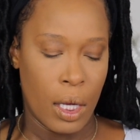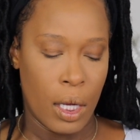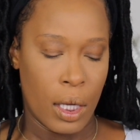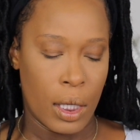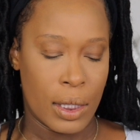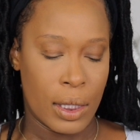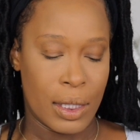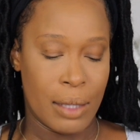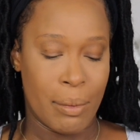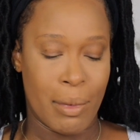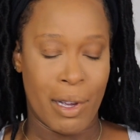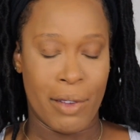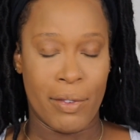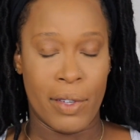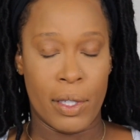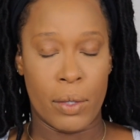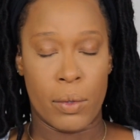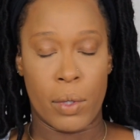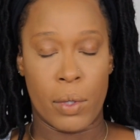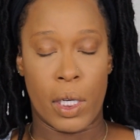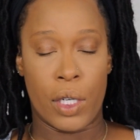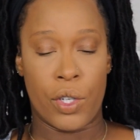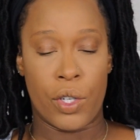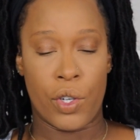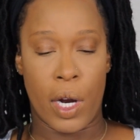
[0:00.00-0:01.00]
because then my face
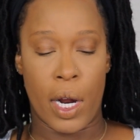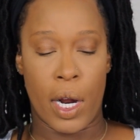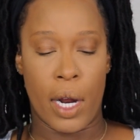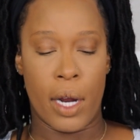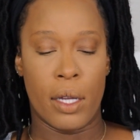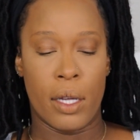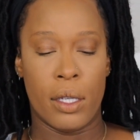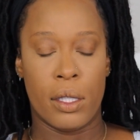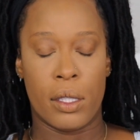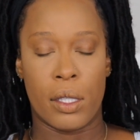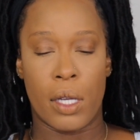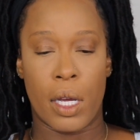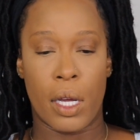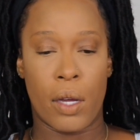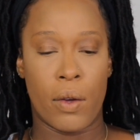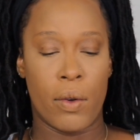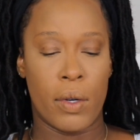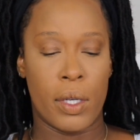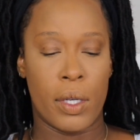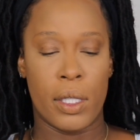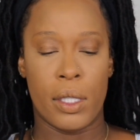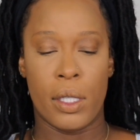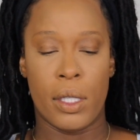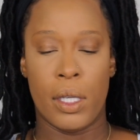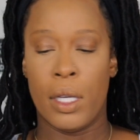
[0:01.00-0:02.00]
will get dry. So I go
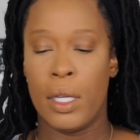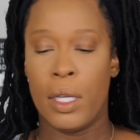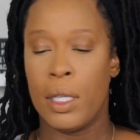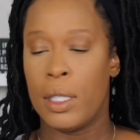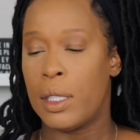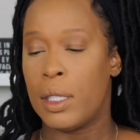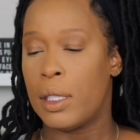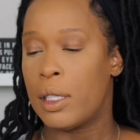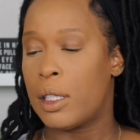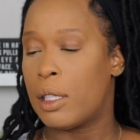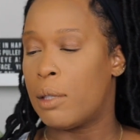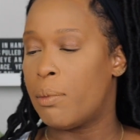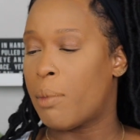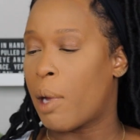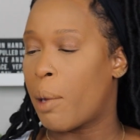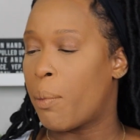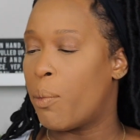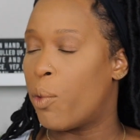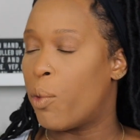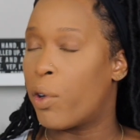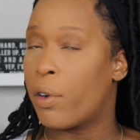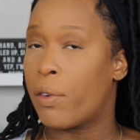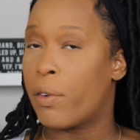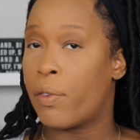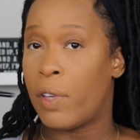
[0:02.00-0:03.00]
in. This is my
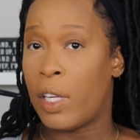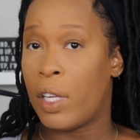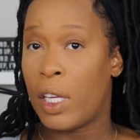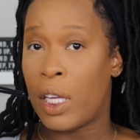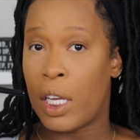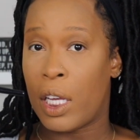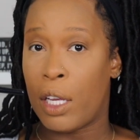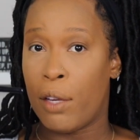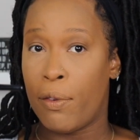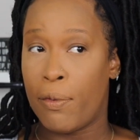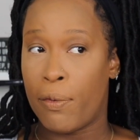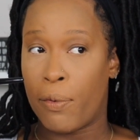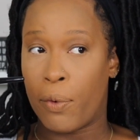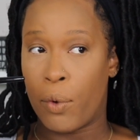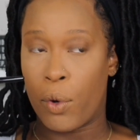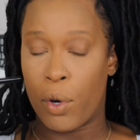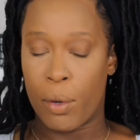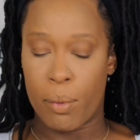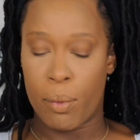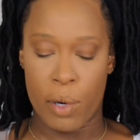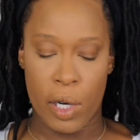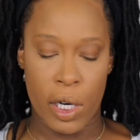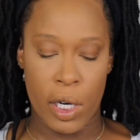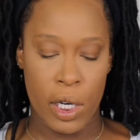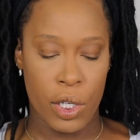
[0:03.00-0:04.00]
Morphe
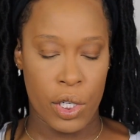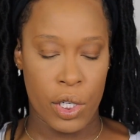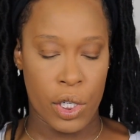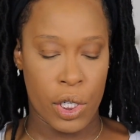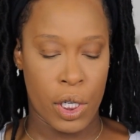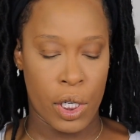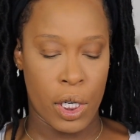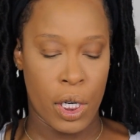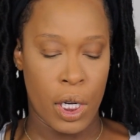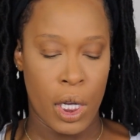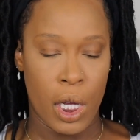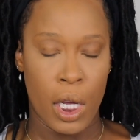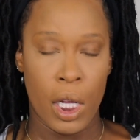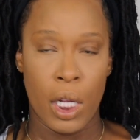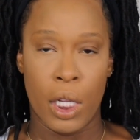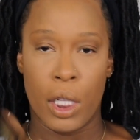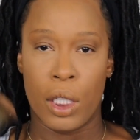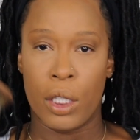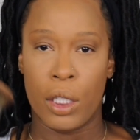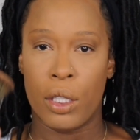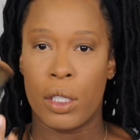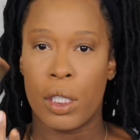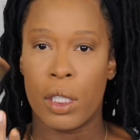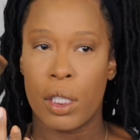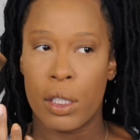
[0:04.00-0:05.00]
E4 brush.
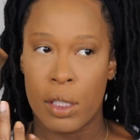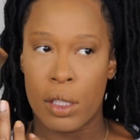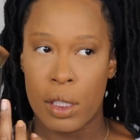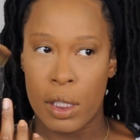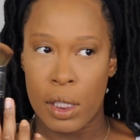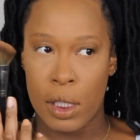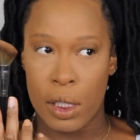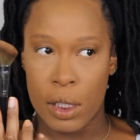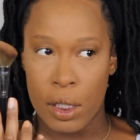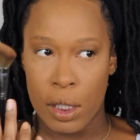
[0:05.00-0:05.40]
You can see